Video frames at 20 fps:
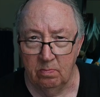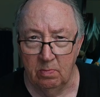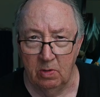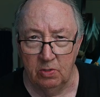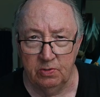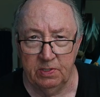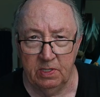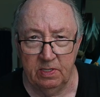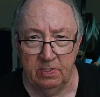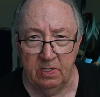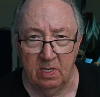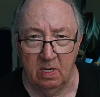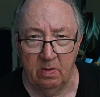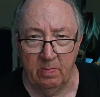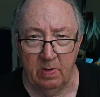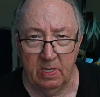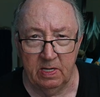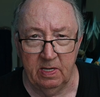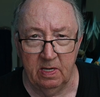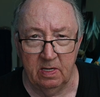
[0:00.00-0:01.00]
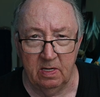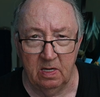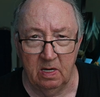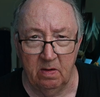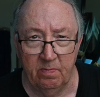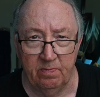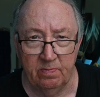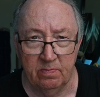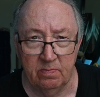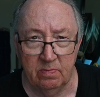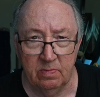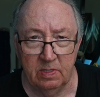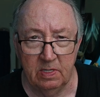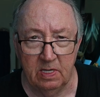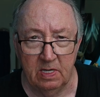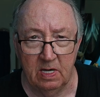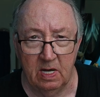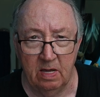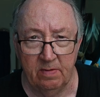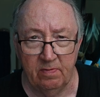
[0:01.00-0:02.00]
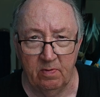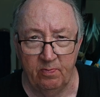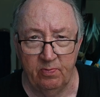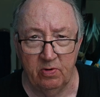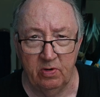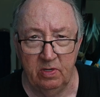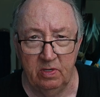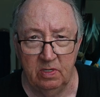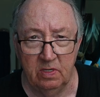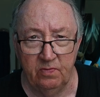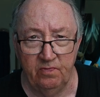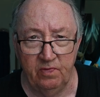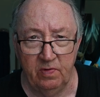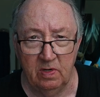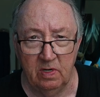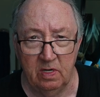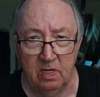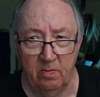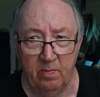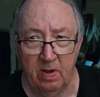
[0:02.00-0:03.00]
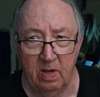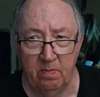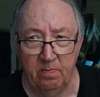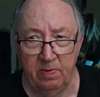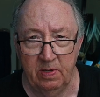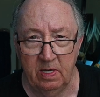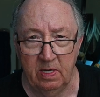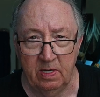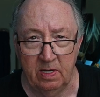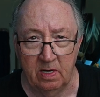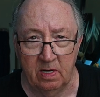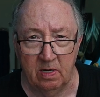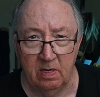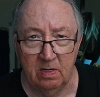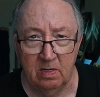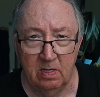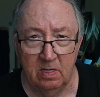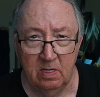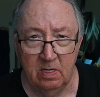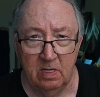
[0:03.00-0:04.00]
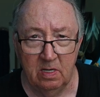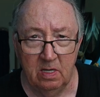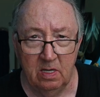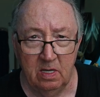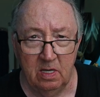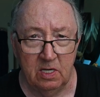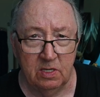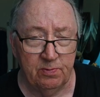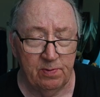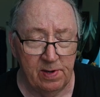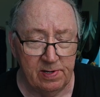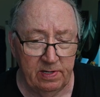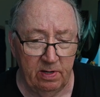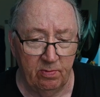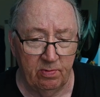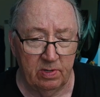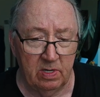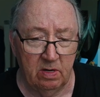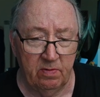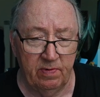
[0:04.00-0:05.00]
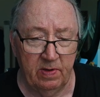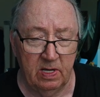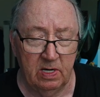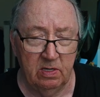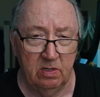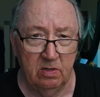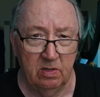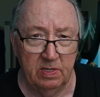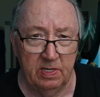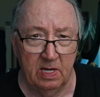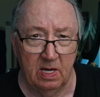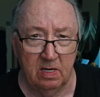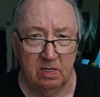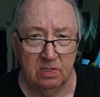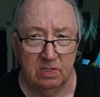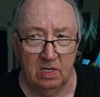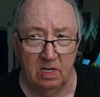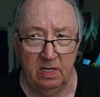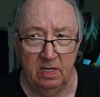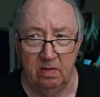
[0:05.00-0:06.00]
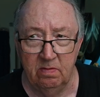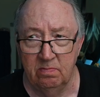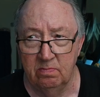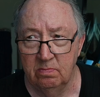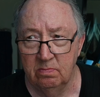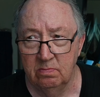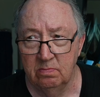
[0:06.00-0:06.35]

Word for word: Most of the time I get up and I have a pretty good feeling about being here especially when I've had a good night of sleep.